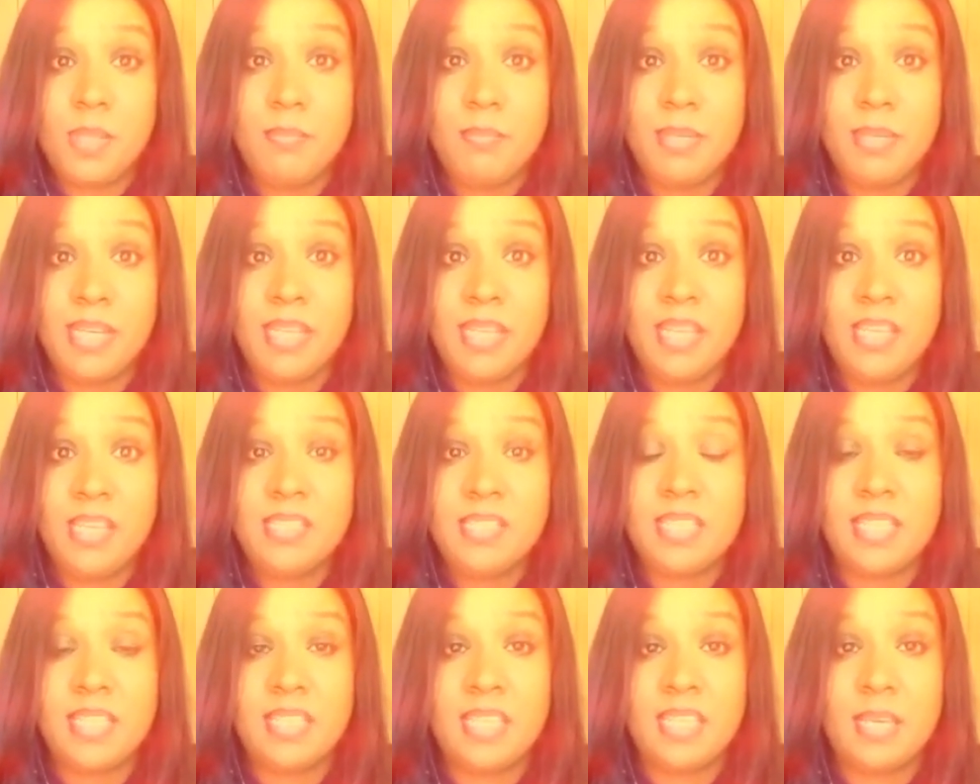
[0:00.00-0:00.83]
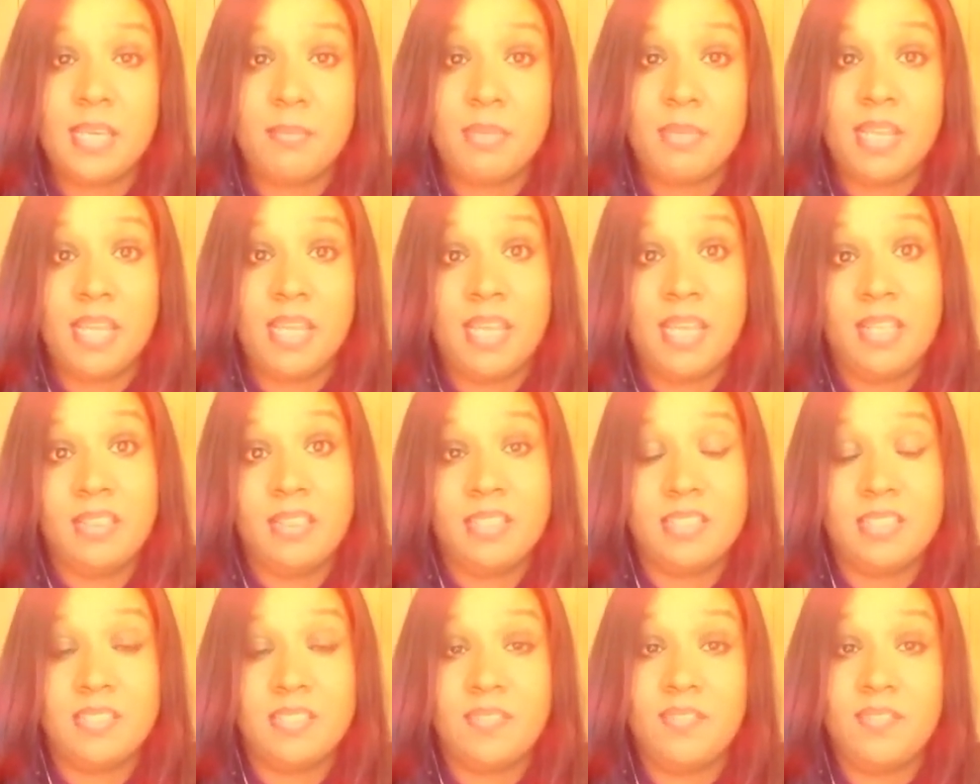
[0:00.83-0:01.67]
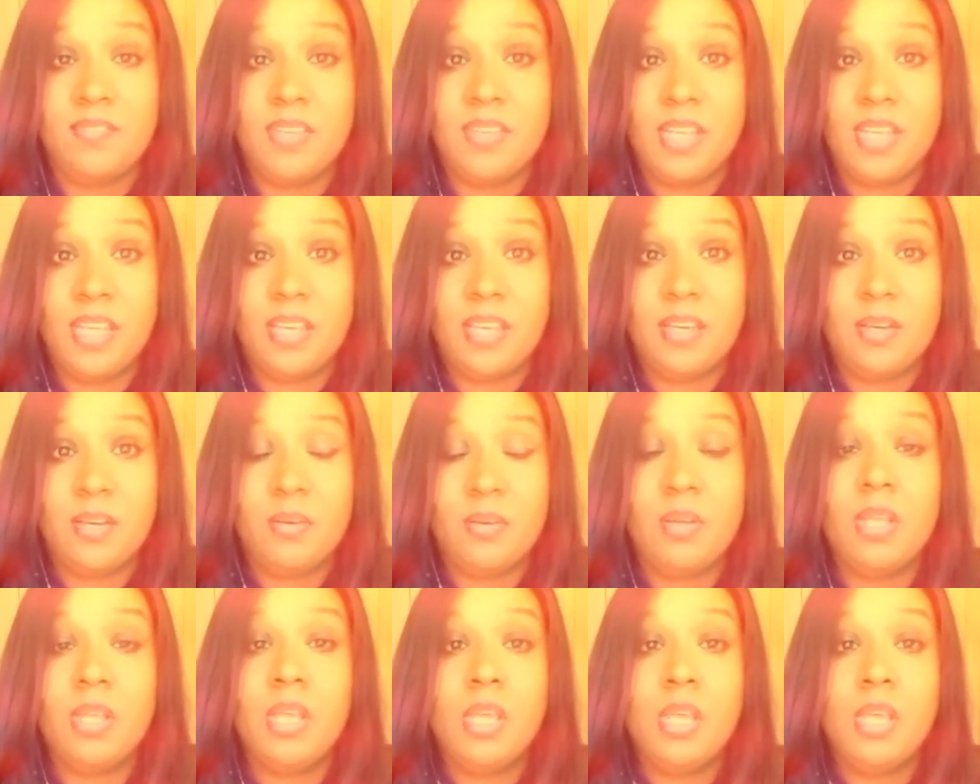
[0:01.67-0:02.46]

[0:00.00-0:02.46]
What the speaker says: But yes, I think I'm going to end this video.